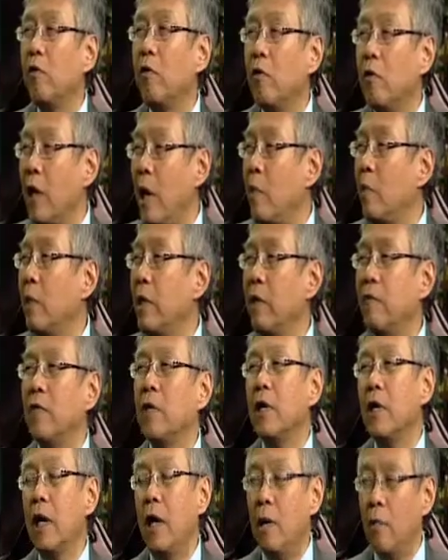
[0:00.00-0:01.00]
their date will
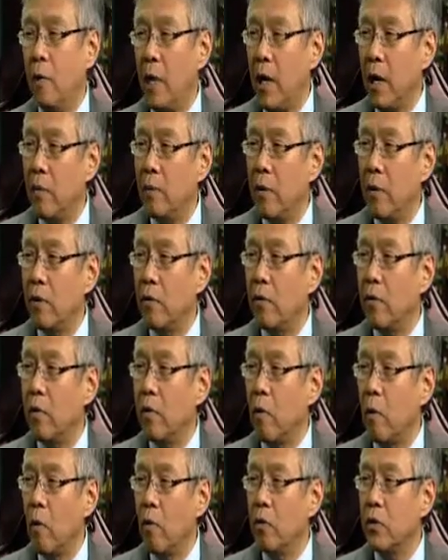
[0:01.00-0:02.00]
even come up under the
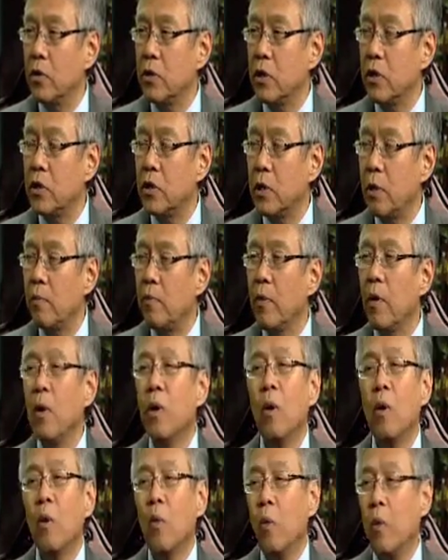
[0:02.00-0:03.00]
quota system.
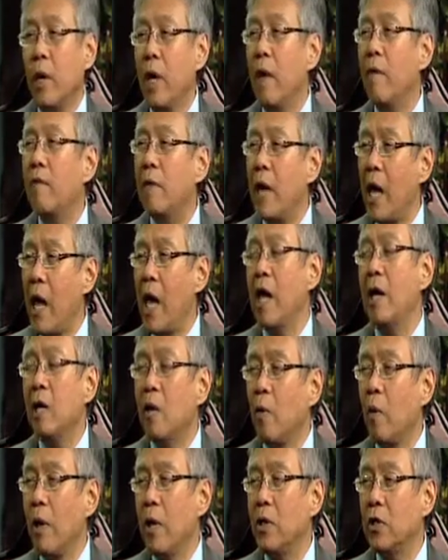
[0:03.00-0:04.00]
We have an
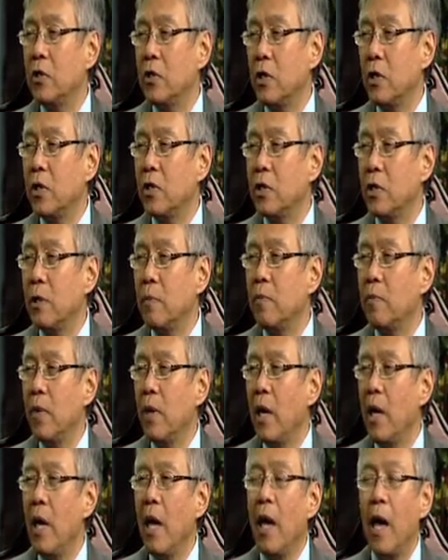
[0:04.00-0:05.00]
antiquated system,
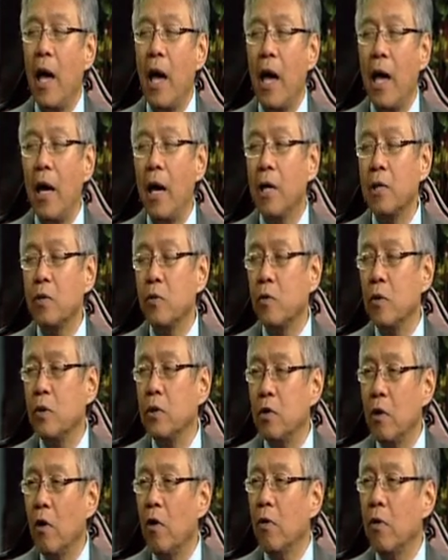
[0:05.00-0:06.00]
and as a
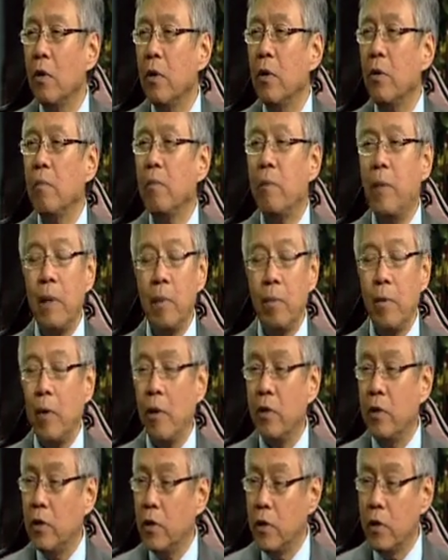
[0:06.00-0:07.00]
result, people
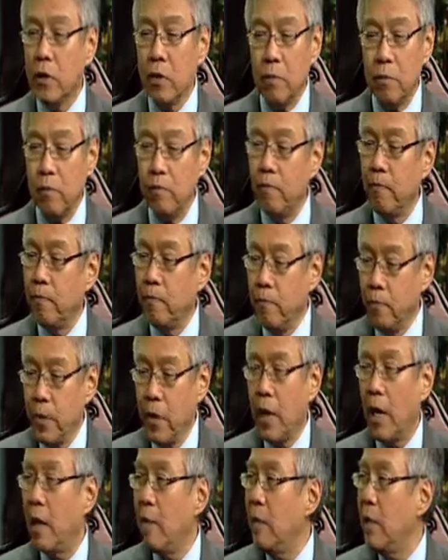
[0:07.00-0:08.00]
are just
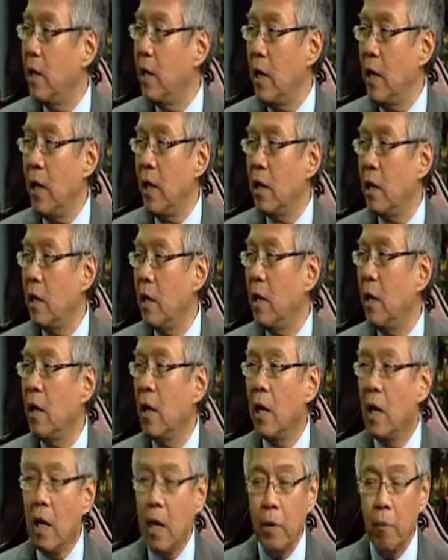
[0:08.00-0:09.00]
coming
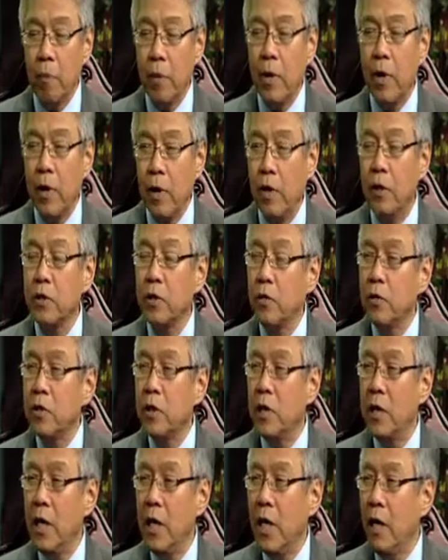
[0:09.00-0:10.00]
in because there's
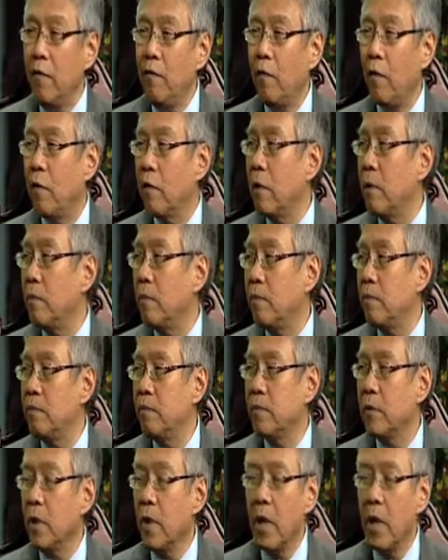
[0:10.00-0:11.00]
a need for them.